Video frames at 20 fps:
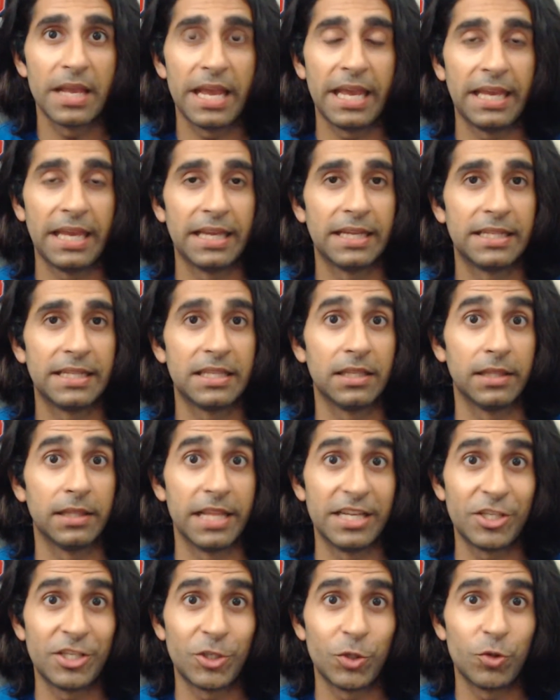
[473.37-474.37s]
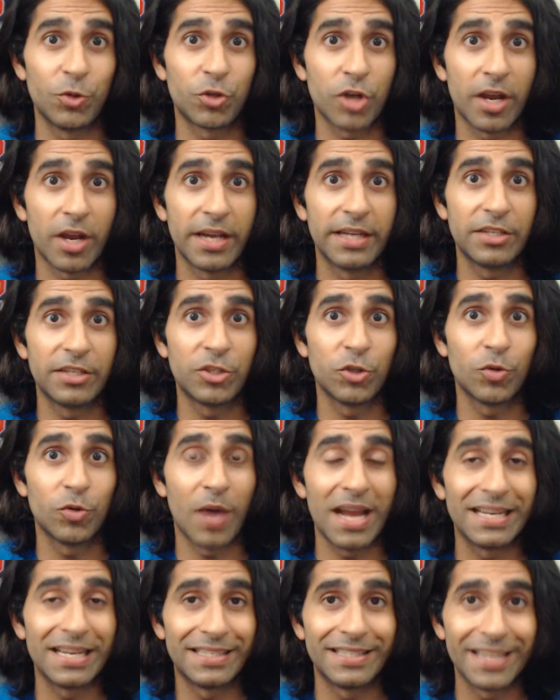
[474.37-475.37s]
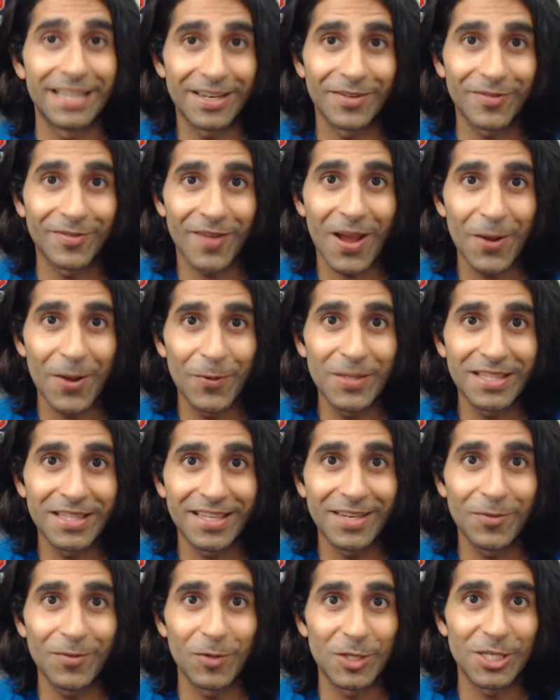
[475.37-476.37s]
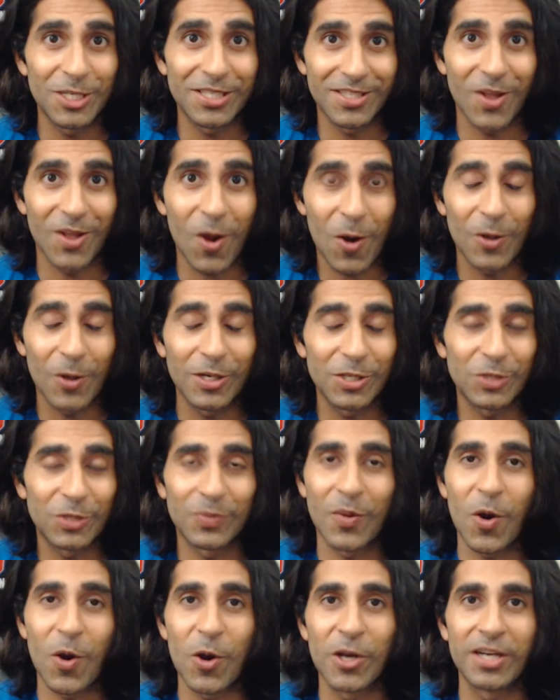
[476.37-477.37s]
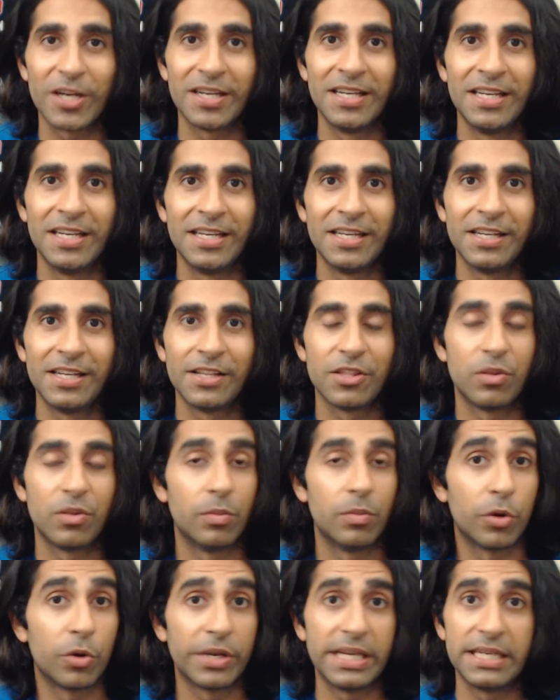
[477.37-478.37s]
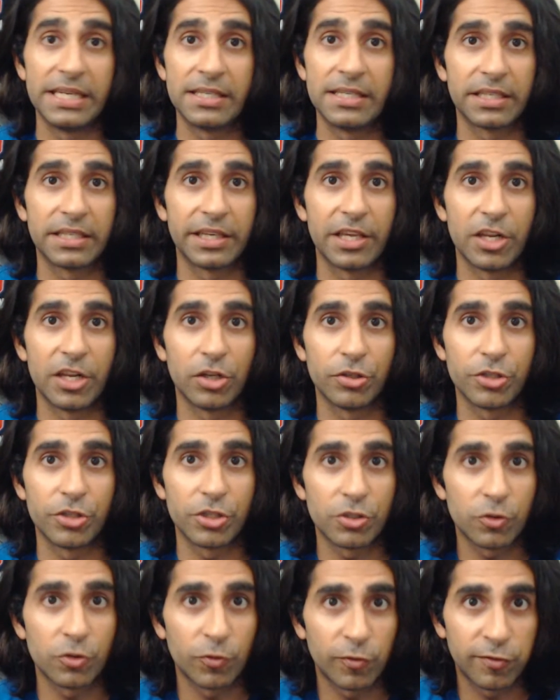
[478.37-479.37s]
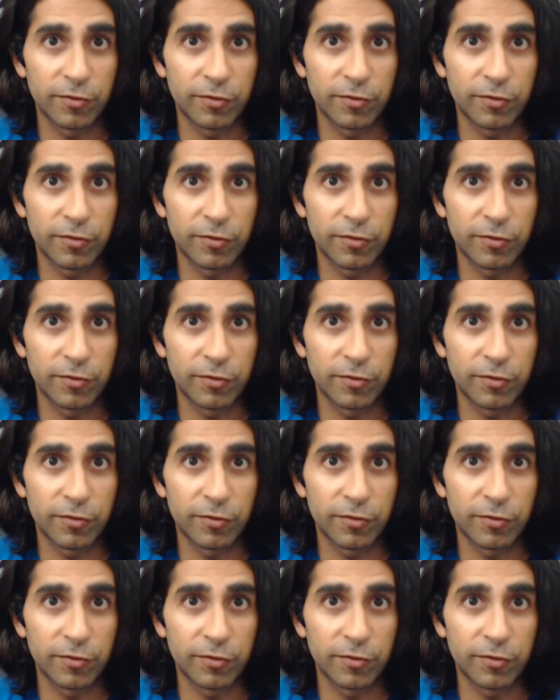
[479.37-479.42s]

and the less you try to identify with it, which is the hardest part, the more easily it'll just